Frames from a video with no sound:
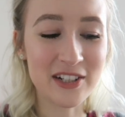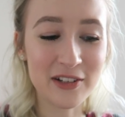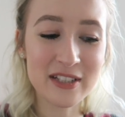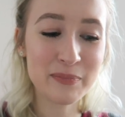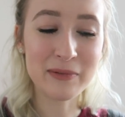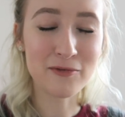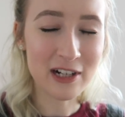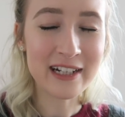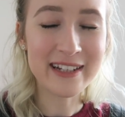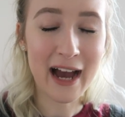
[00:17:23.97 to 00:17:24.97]
I know it's been
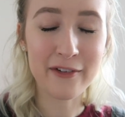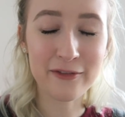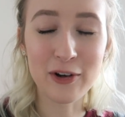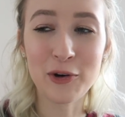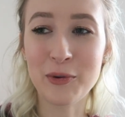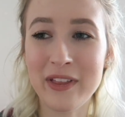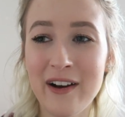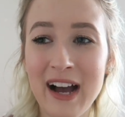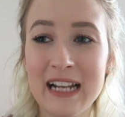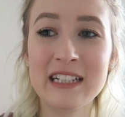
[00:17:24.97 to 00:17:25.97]
really naff vlog
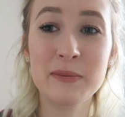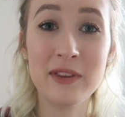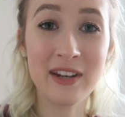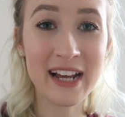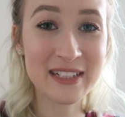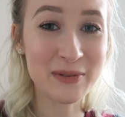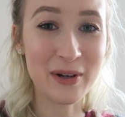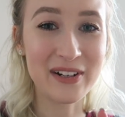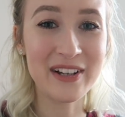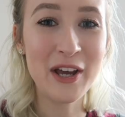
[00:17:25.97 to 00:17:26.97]
without Alex but the next
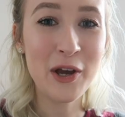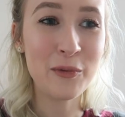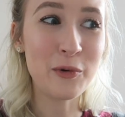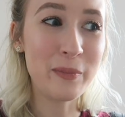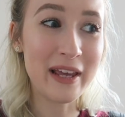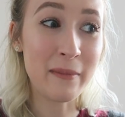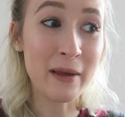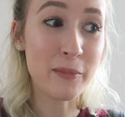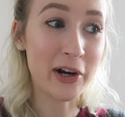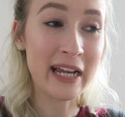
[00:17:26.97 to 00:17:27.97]
one will be
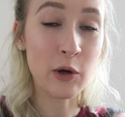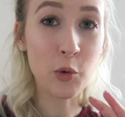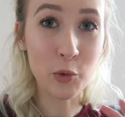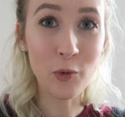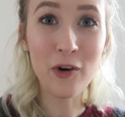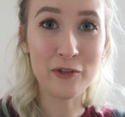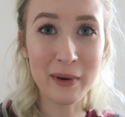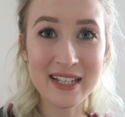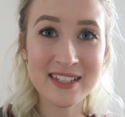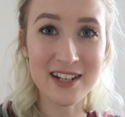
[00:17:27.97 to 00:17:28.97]
me bringing all of
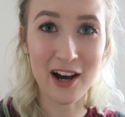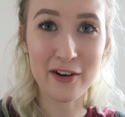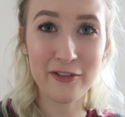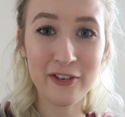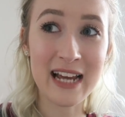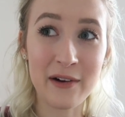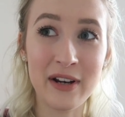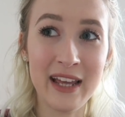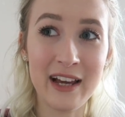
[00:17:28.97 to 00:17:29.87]
my stuff down here.